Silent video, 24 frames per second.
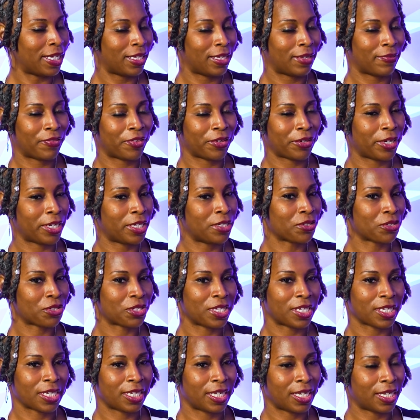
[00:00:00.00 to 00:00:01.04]
if they're
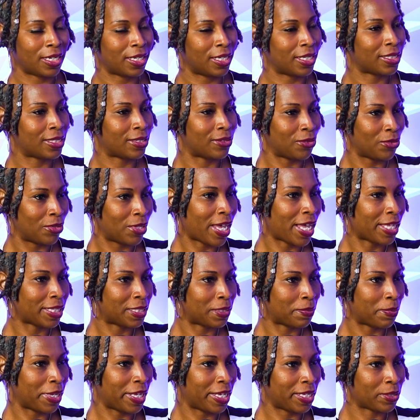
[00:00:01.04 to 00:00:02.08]
interested in getting into that
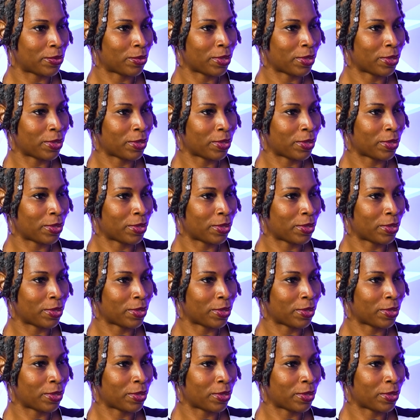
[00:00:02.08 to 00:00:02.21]
space,